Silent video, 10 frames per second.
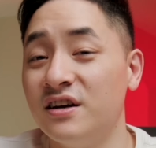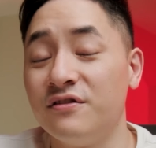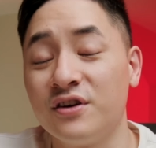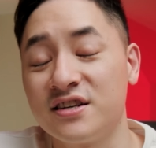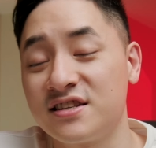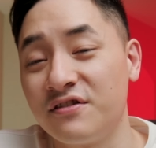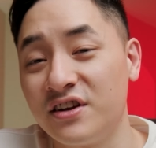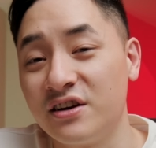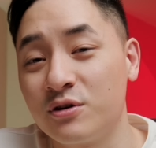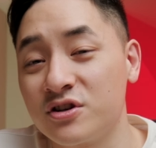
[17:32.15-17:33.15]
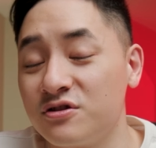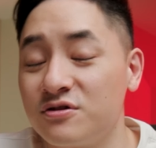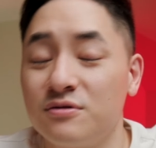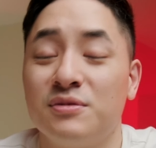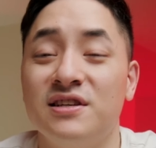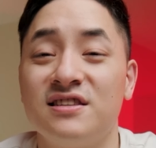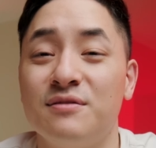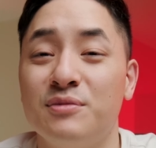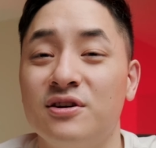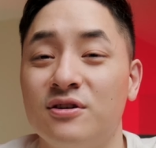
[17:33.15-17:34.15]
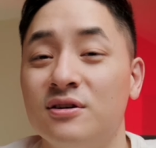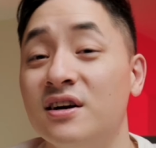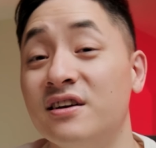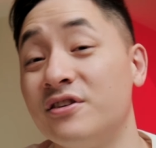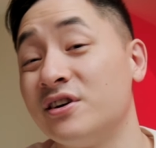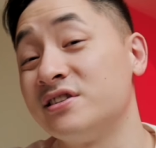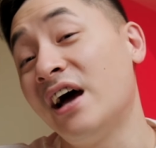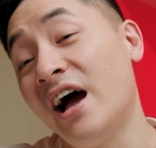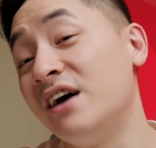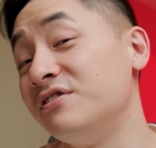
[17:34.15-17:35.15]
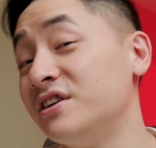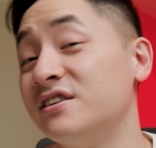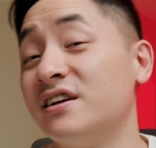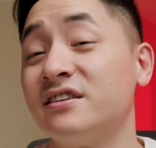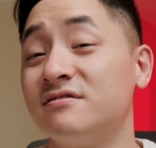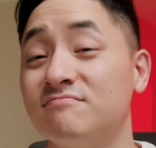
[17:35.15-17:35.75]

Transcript: If you guys have any questions, please let me know. If you guys have any like